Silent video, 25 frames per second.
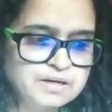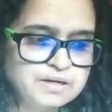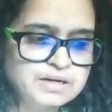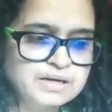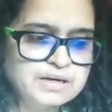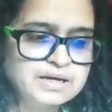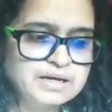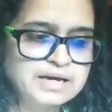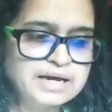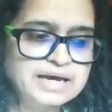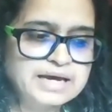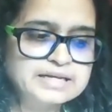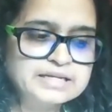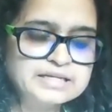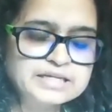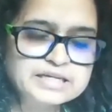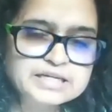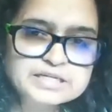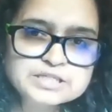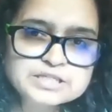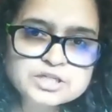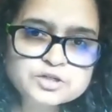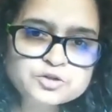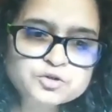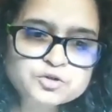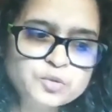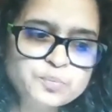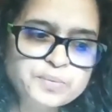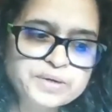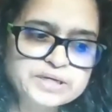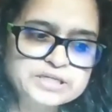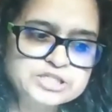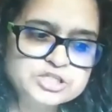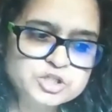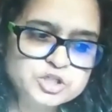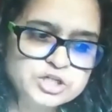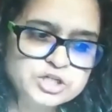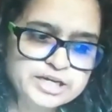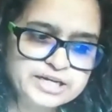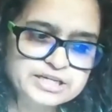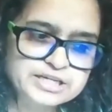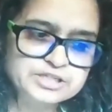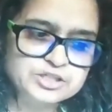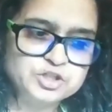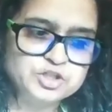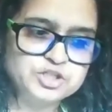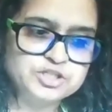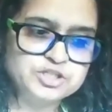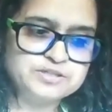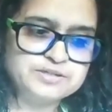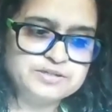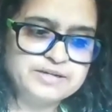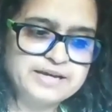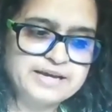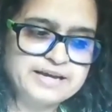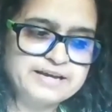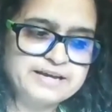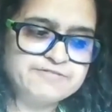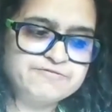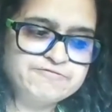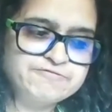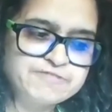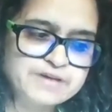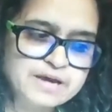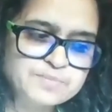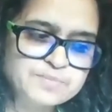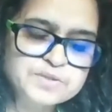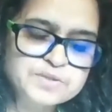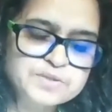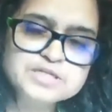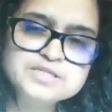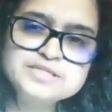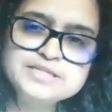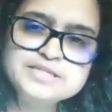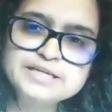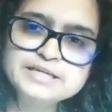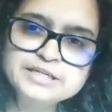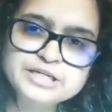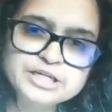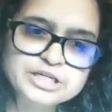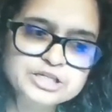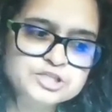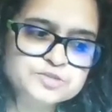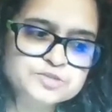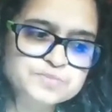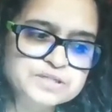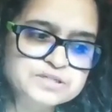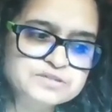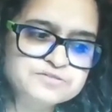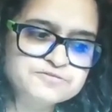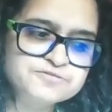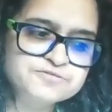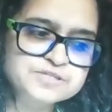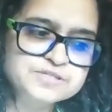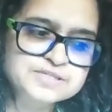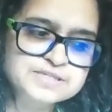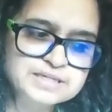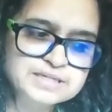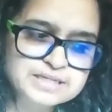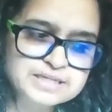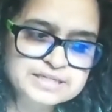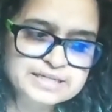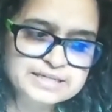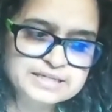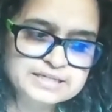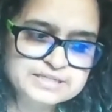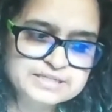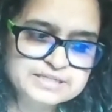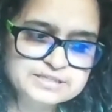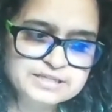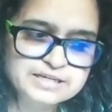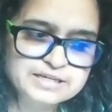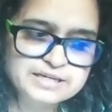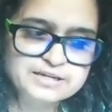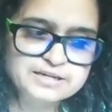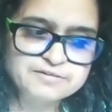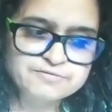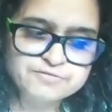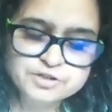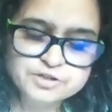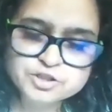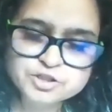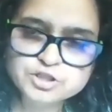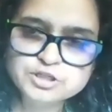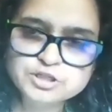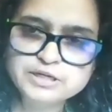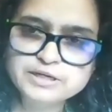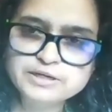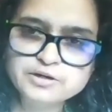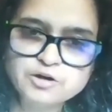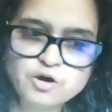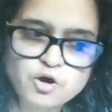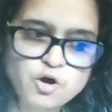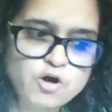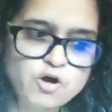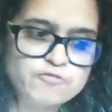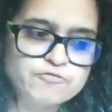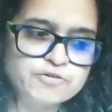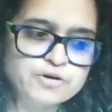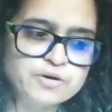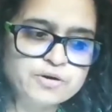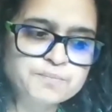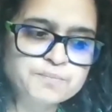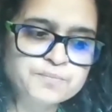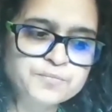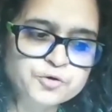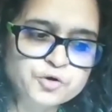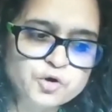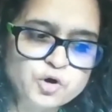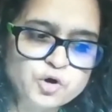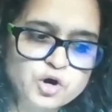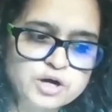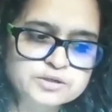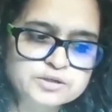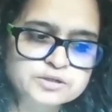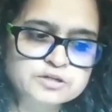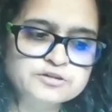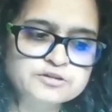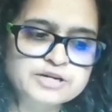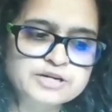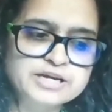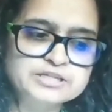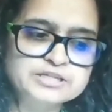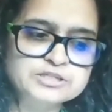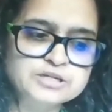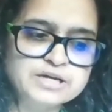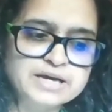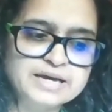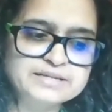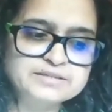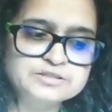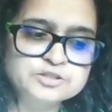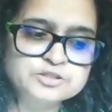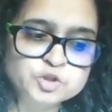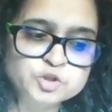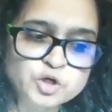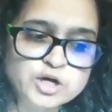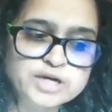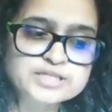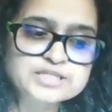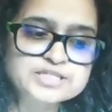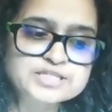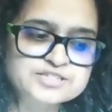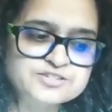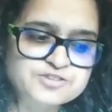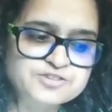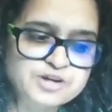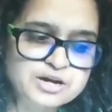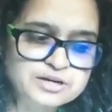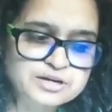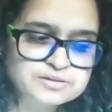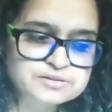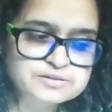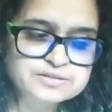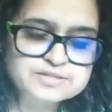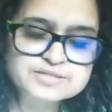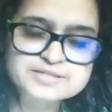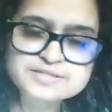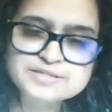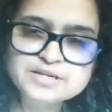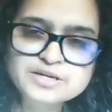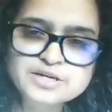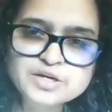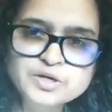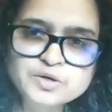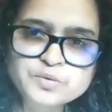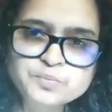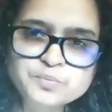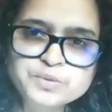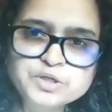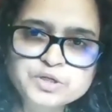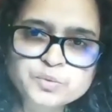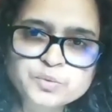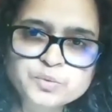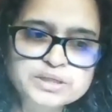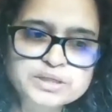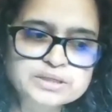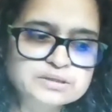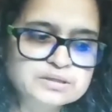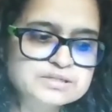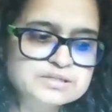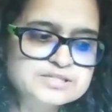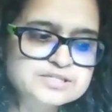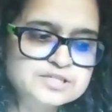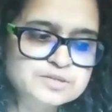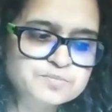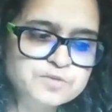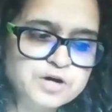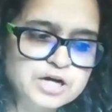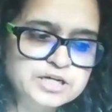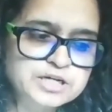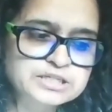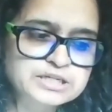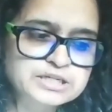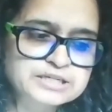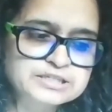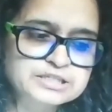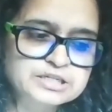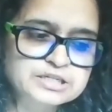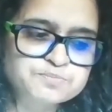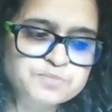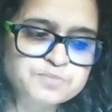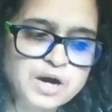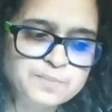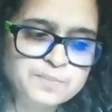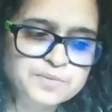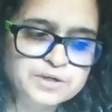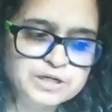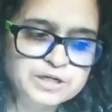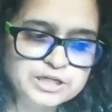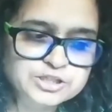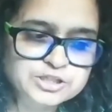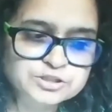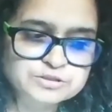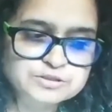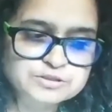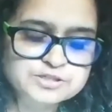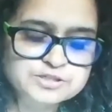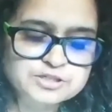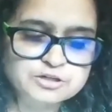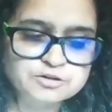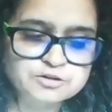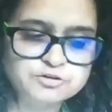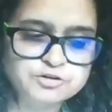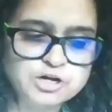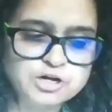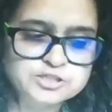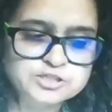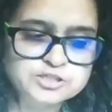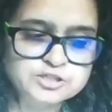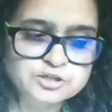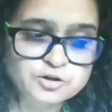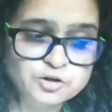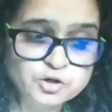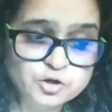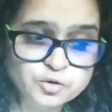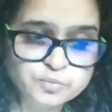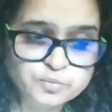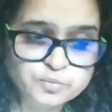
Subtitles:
An intergroup exchange and feminist engagement facilitates the envisioning of a broader and joint struggles between subordinated populations across the globe.